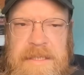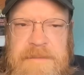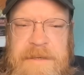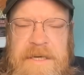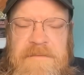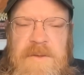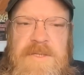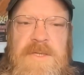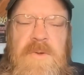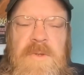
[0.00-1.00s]
Now, speaking of
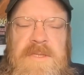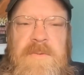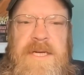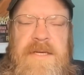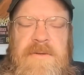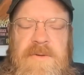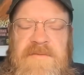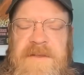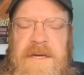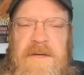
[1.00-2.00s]
those tools that we need to
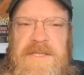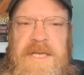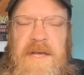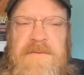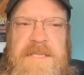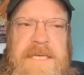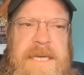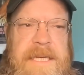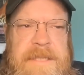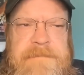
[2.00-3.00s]
defend ourselves,
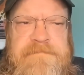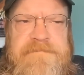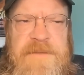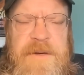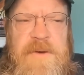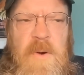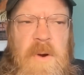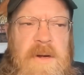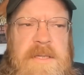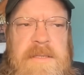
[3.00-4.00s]
the Supreme
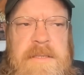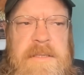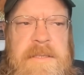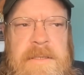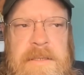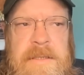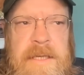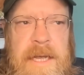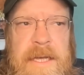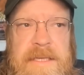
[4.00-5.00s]
Court
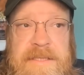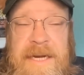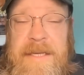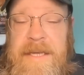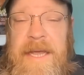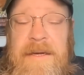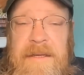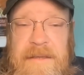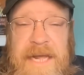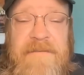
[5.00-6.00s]
is going to get
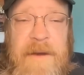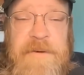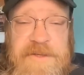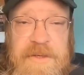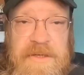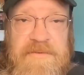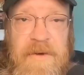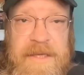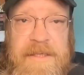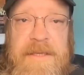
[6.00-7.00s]
a lot of opportunities,
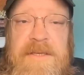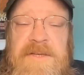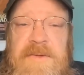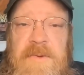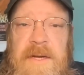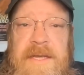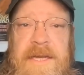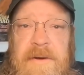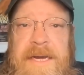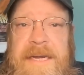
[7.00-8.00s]
frankly, to
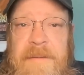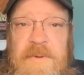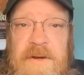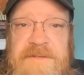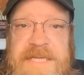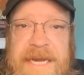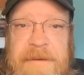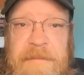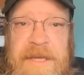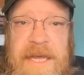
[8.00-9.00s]
hear any number of Second
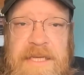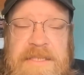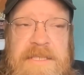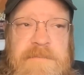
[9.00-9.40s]
Amendment cases.